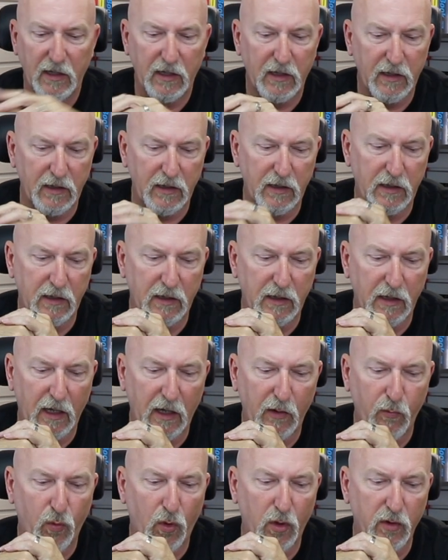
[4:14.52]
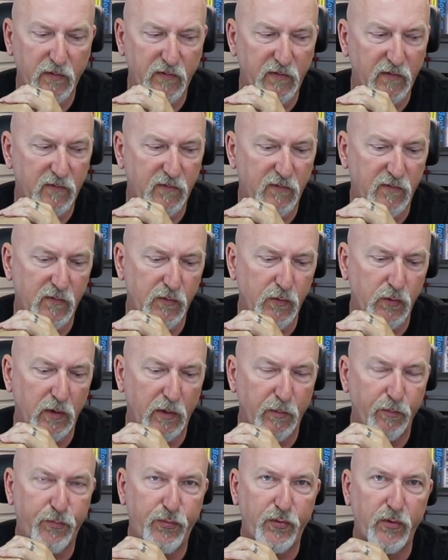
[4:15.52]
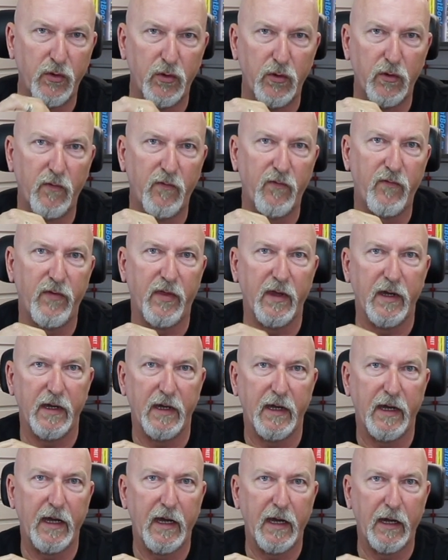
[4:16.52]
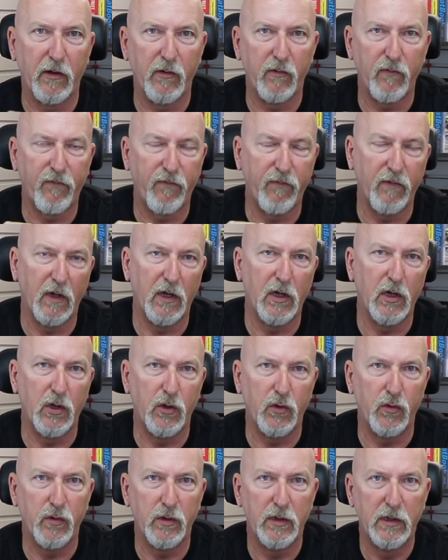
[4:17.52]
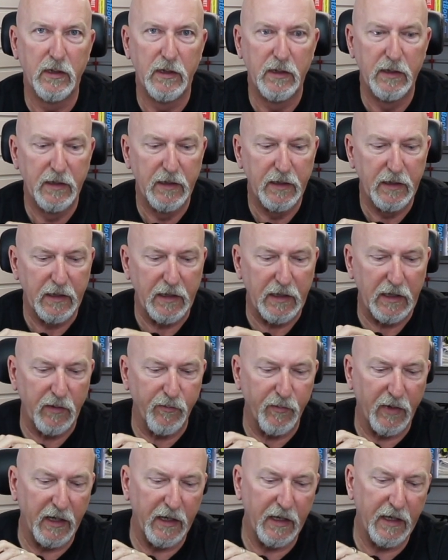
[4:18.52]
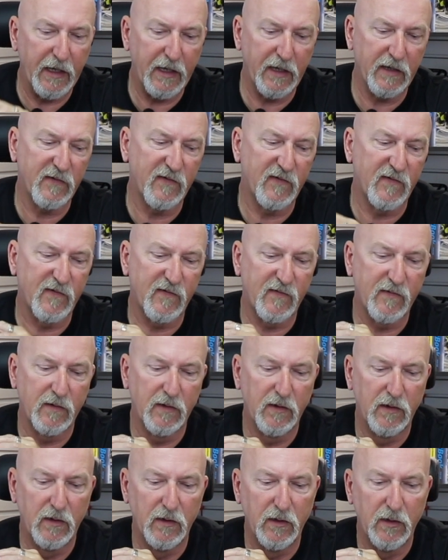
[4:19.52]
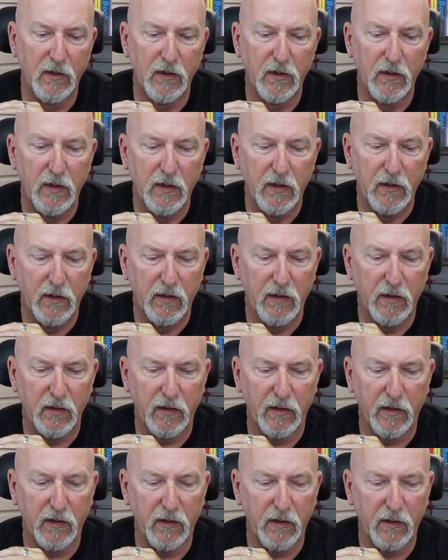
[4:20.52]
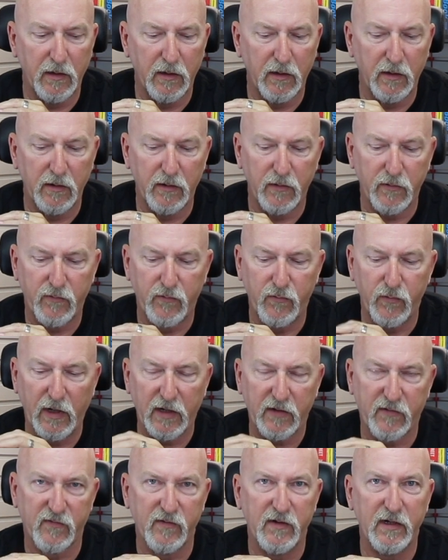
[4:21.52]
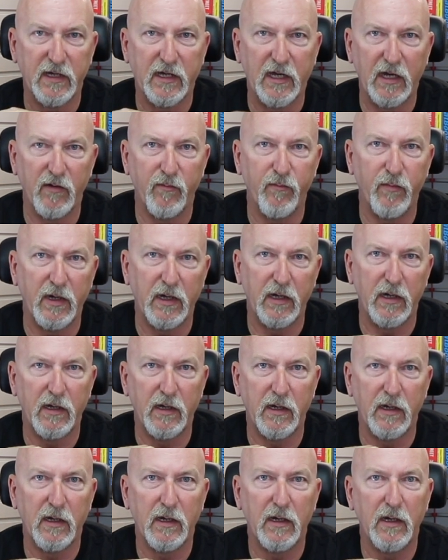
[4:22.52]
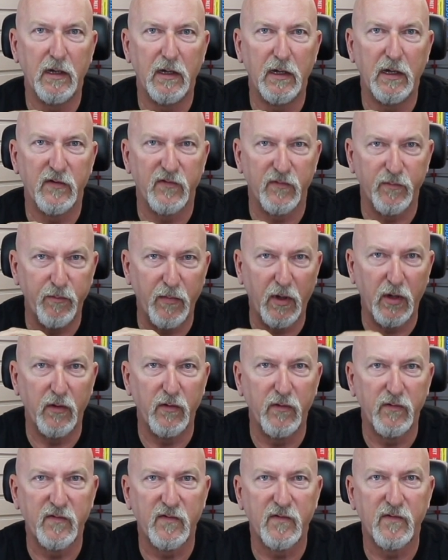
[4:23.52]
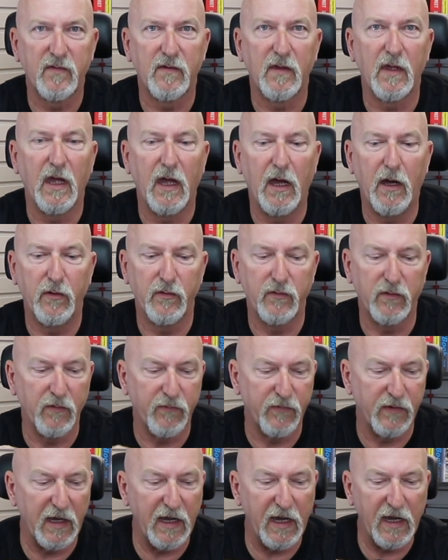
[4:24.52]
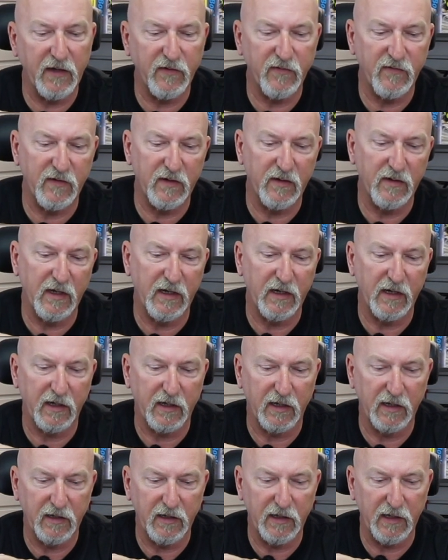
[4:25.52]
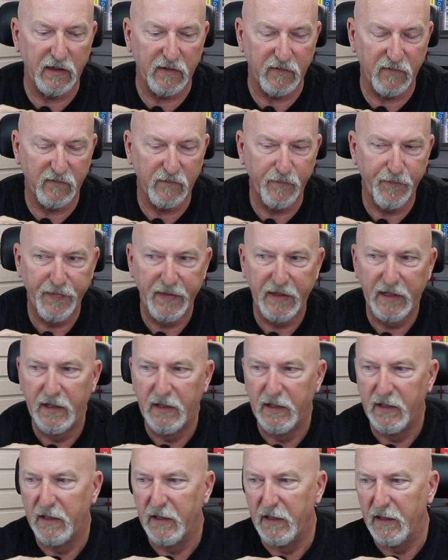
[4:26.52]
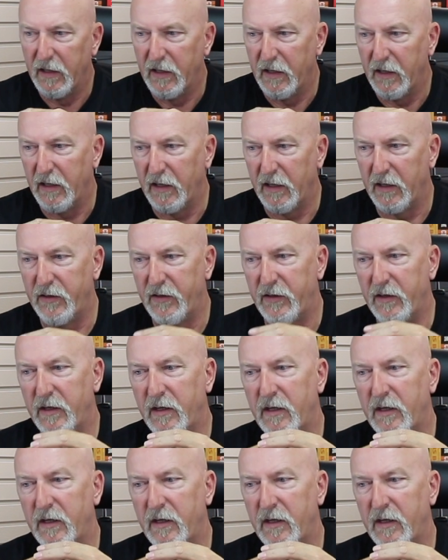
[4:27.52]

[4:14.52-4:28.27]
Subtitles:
I wanted to improve the airflow in my heads to actually give me as most out of the engine that I can get. And